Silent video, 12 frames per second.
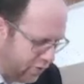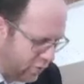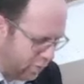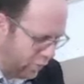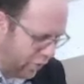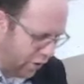
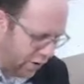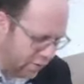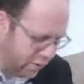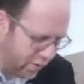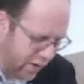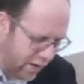Let's move
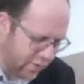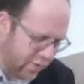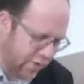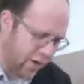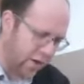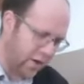on to the
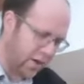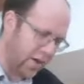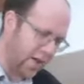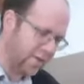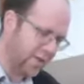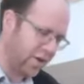next
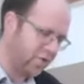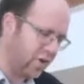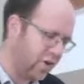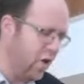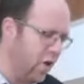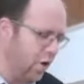
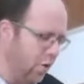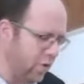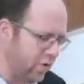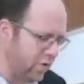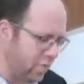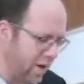section,
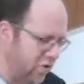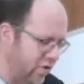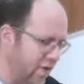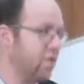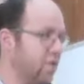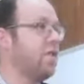which is on page
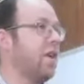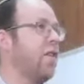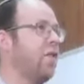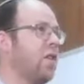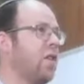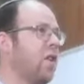
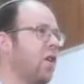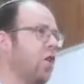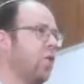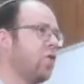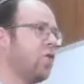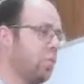77,
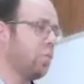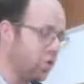which is